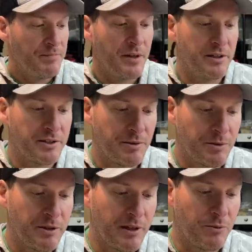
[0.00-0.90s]
and it's
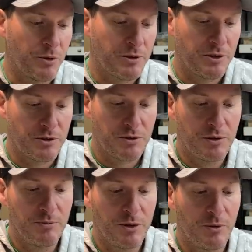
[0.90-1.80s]
something that works
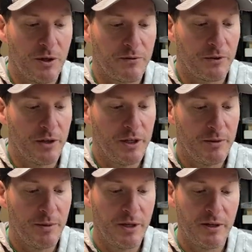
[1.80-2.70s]
extremely well for
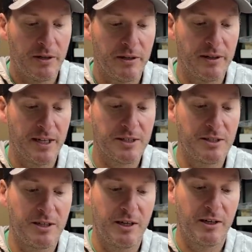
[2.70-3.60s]
him, and that's
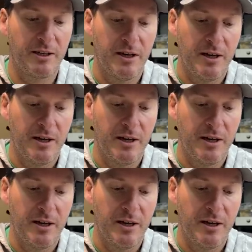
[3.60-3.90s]
to take